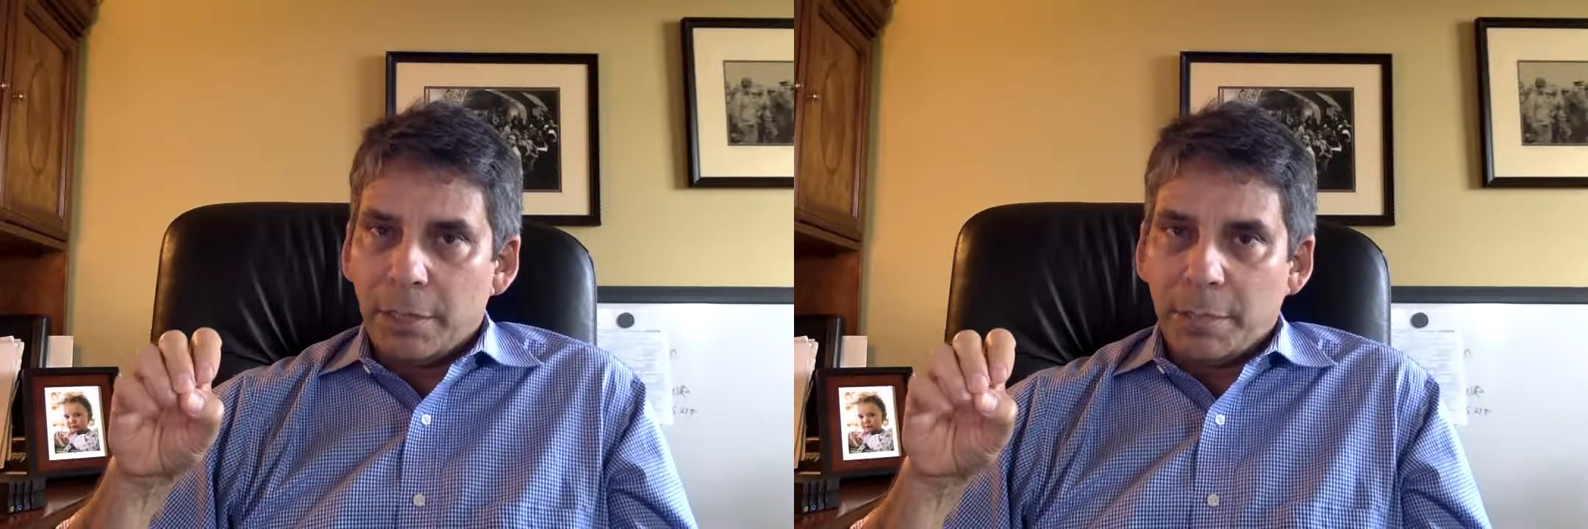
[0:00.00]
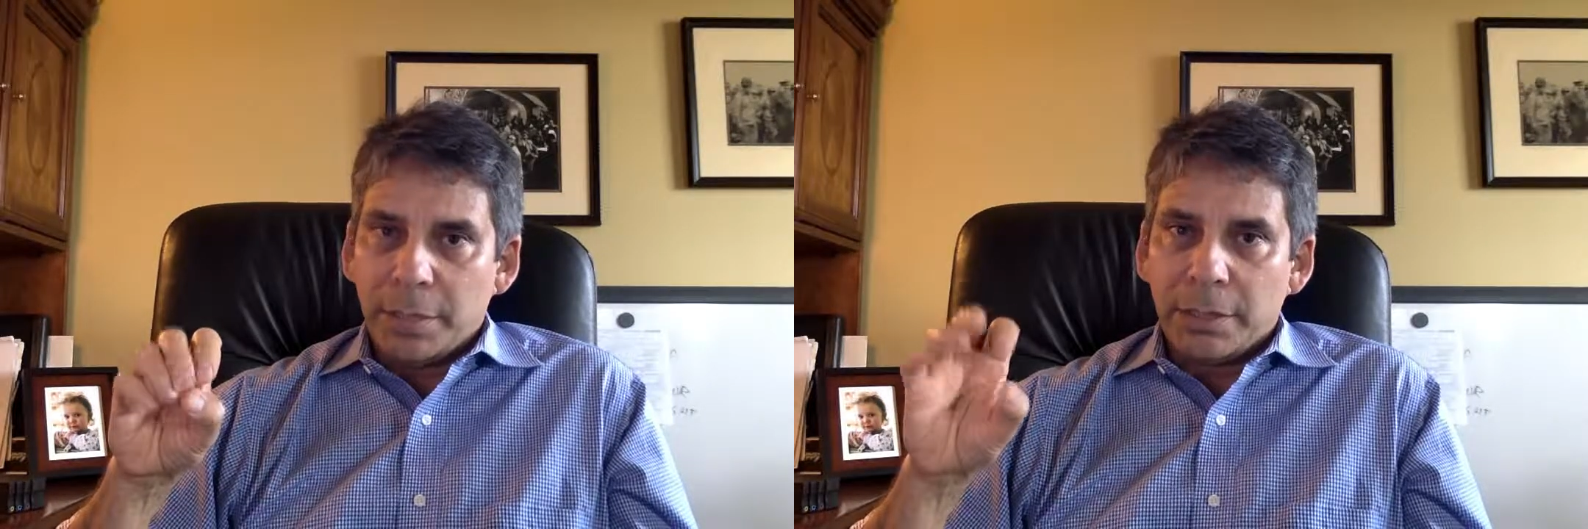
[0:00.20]

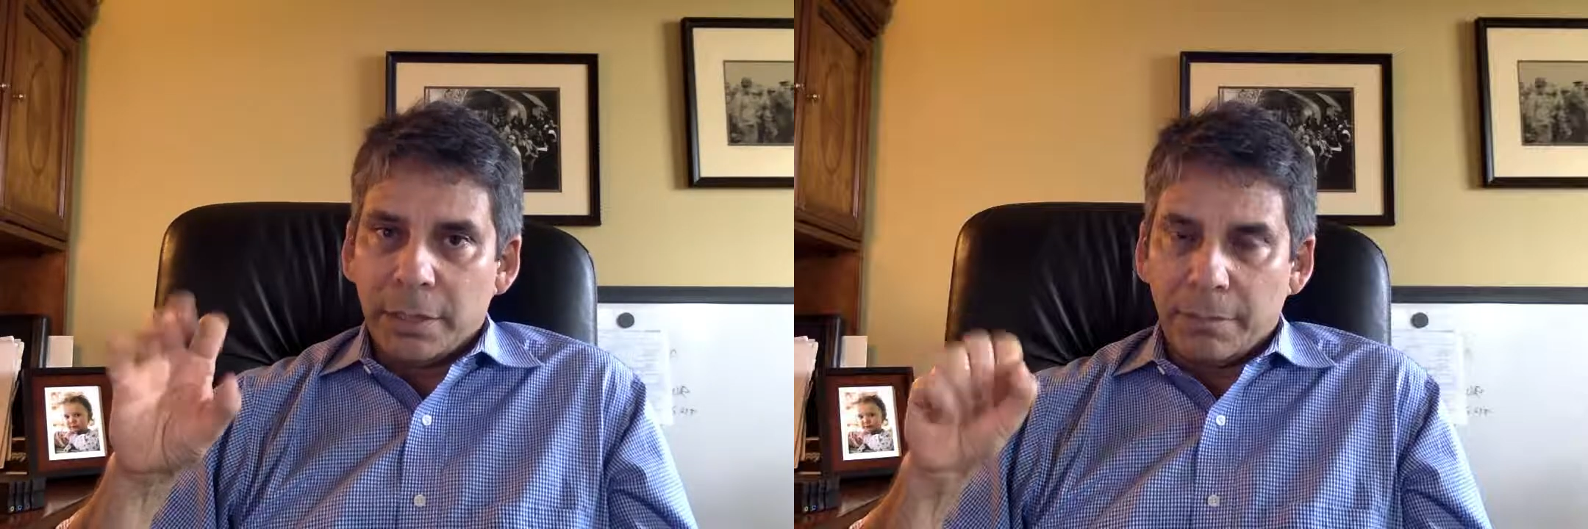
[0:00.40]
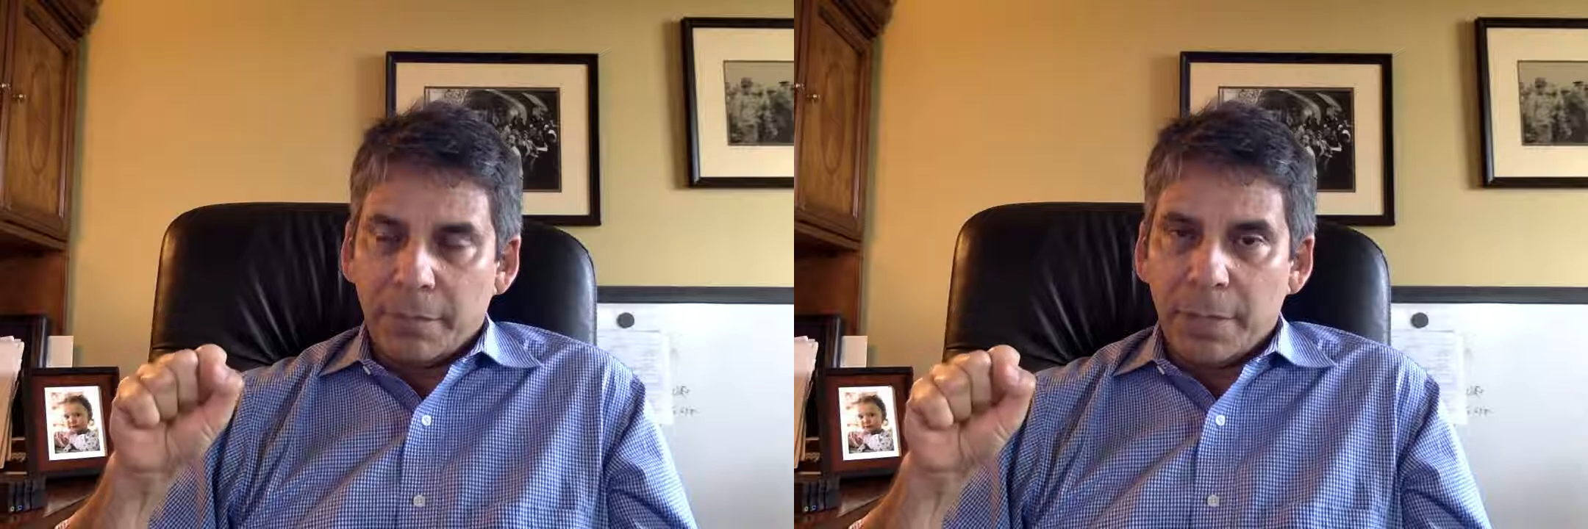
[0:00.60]
but
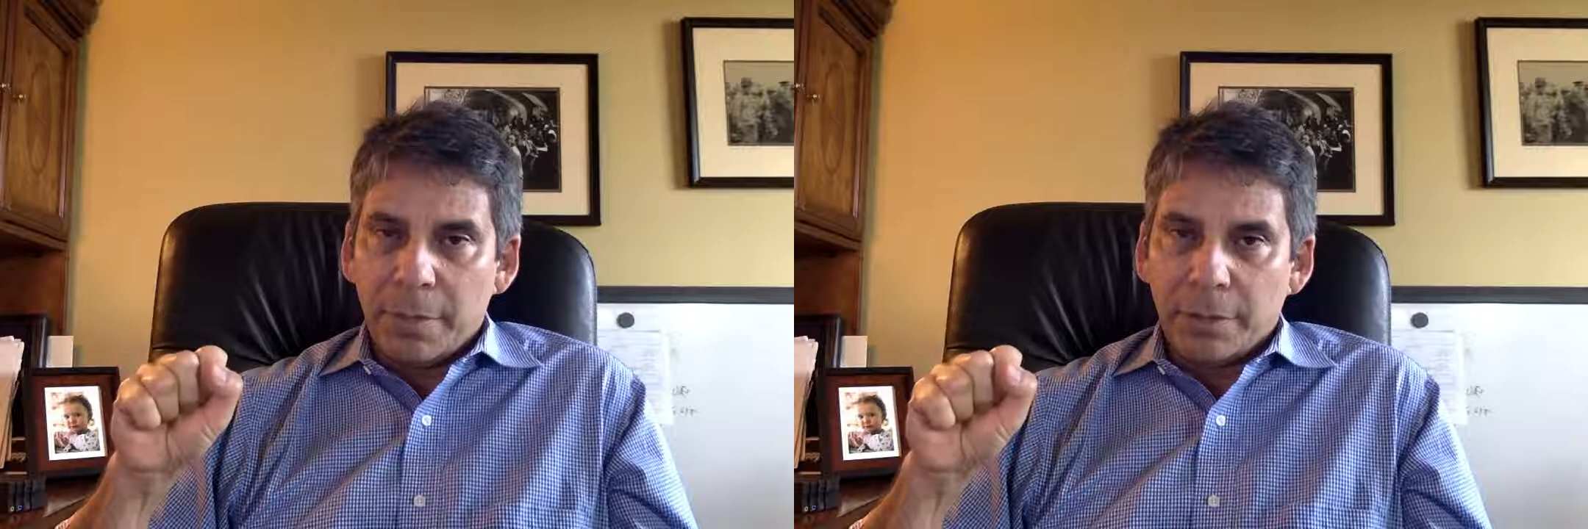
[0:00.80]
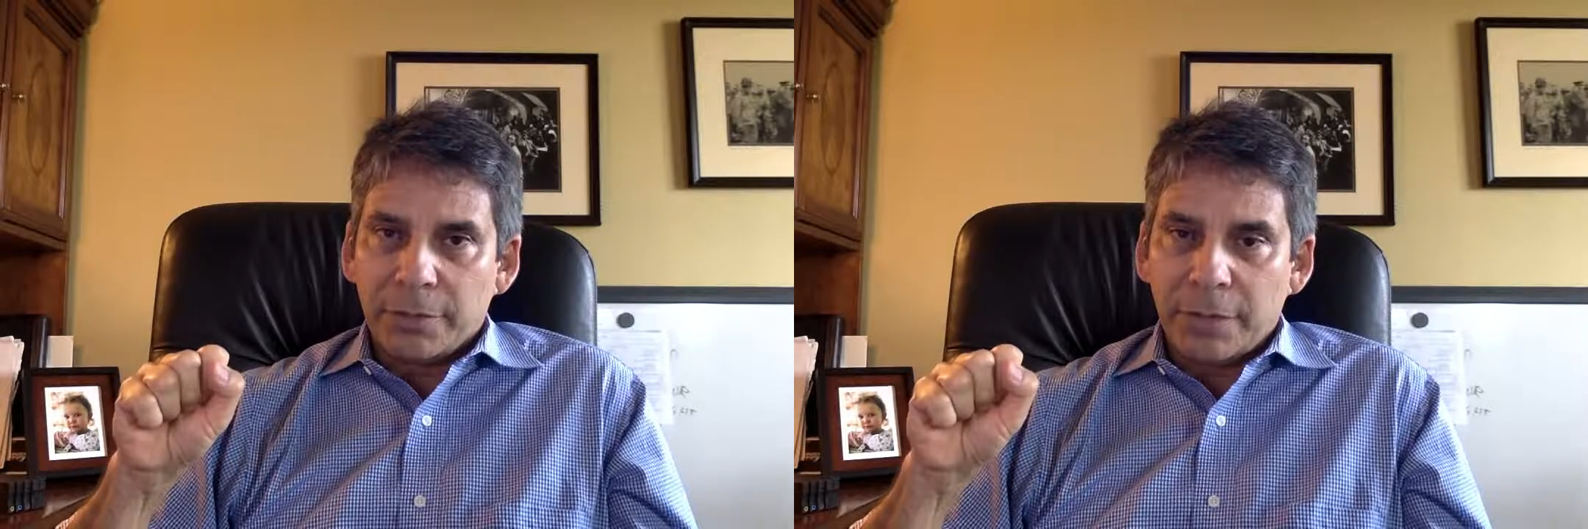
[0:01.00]

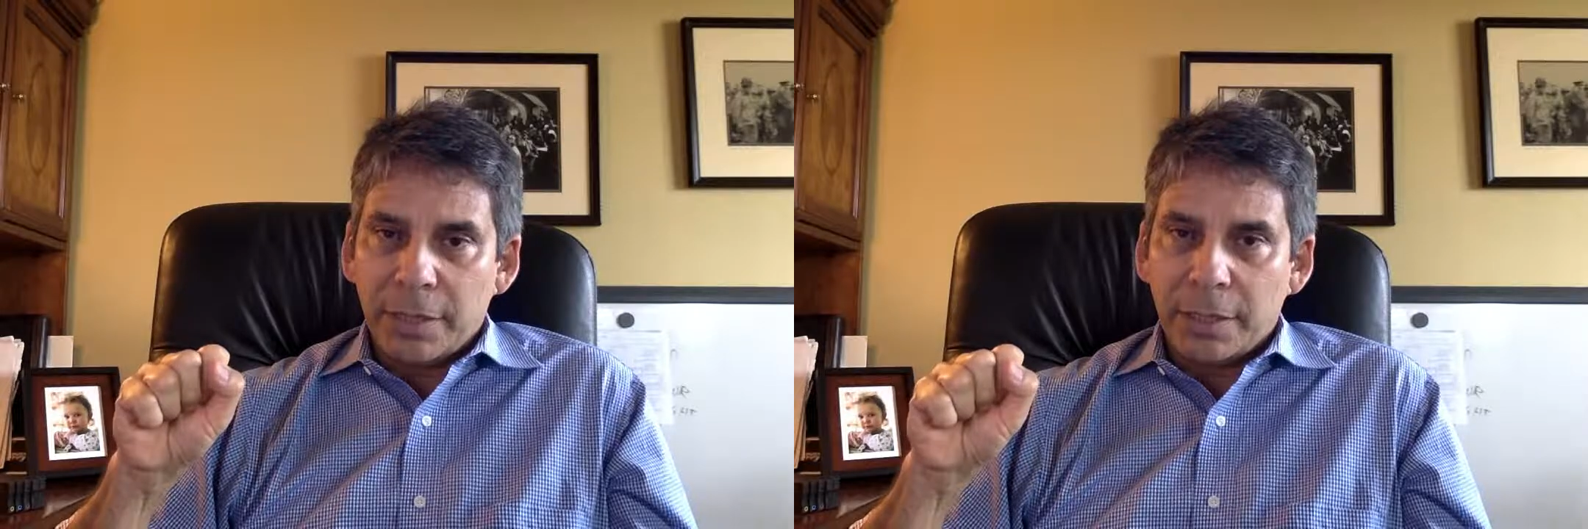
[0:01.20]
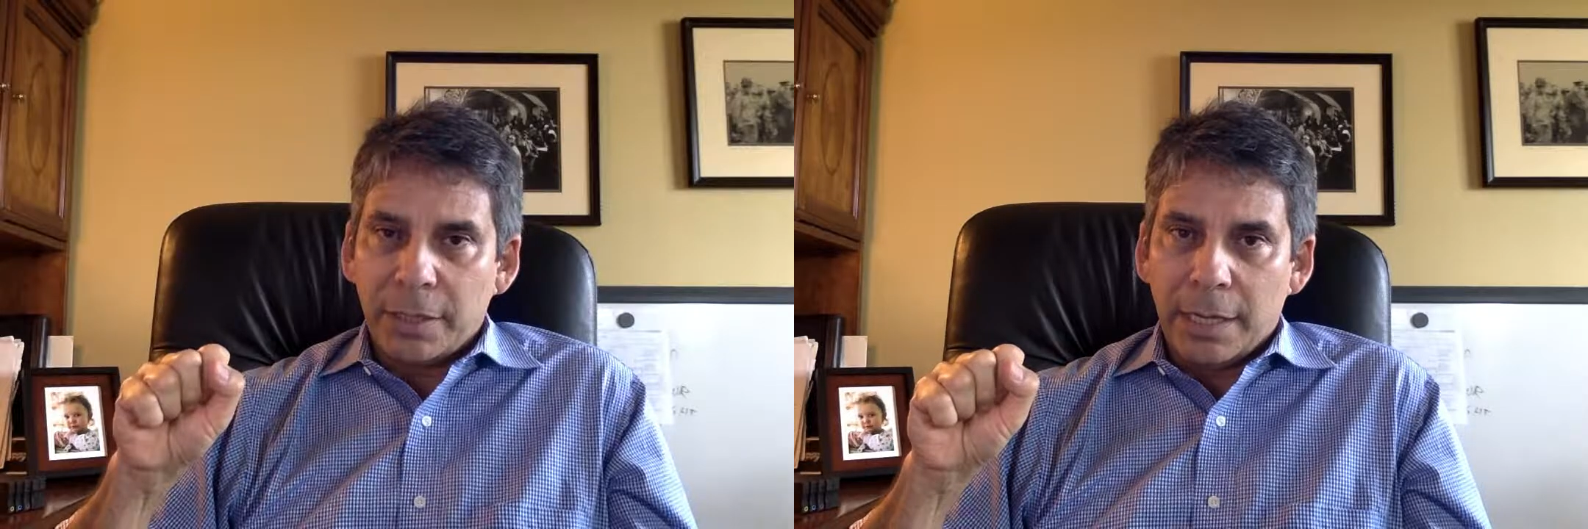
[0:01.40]
email is fine.